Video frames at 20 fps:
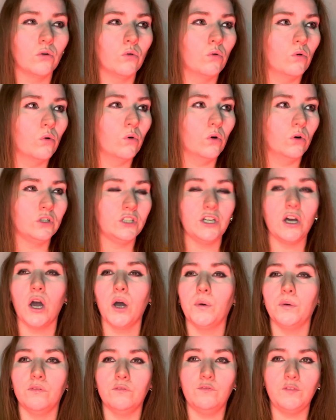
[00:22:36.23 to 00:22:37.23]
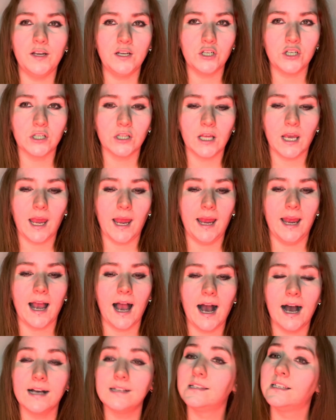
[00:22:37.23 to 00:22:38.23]
audio and visually
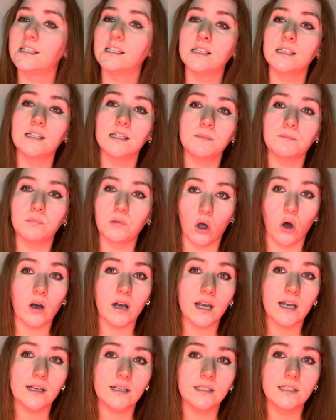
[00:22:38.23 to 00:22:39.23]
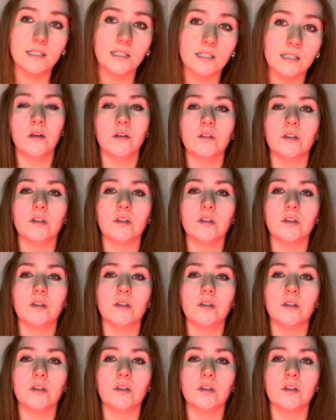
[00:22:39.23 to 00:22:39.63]
as the plot is.